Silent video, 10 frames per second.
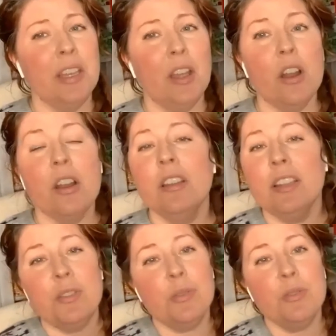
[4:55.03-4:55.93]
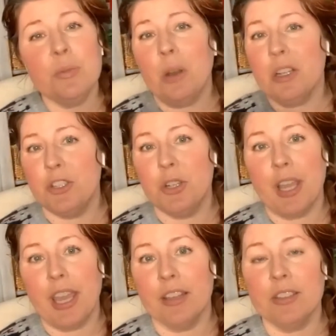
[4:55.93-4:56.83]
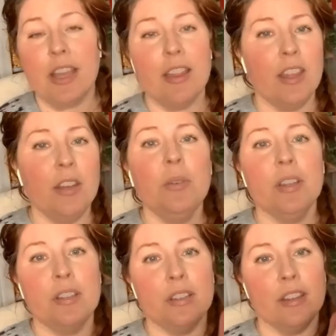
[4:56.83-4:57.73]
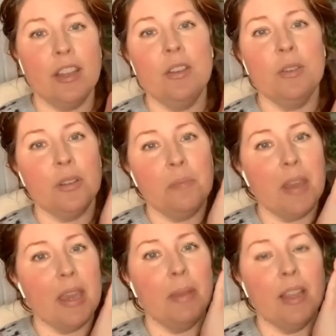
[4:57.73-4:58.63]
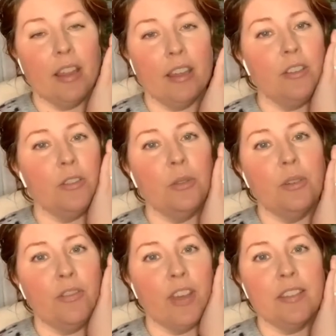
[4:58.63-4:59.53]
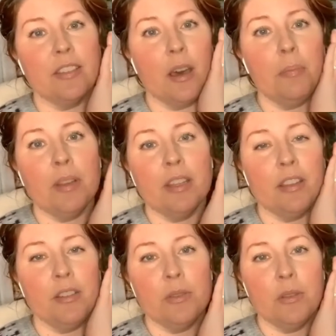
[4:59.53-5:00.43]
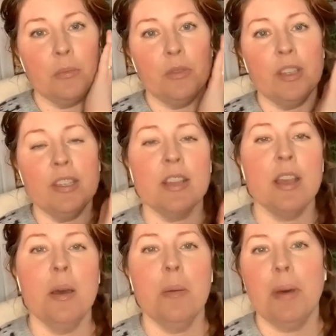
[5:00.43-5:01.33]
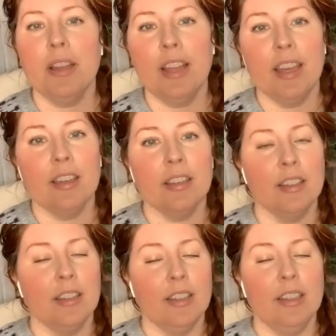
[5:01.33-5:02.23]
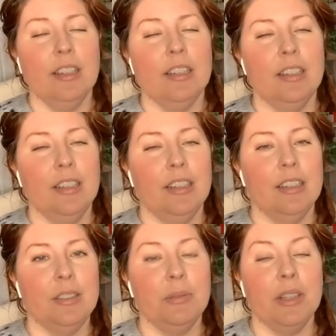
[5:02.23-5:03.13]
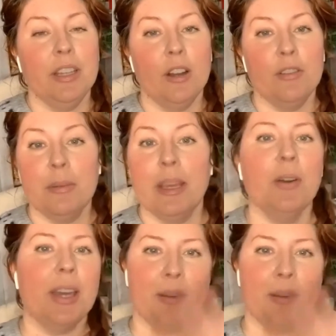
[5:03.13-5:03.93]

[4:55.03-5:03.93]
hard unless you just wash your hands and then you could maybe like do a face cup like they do in the movies. but like, it's really hard for me. Okay,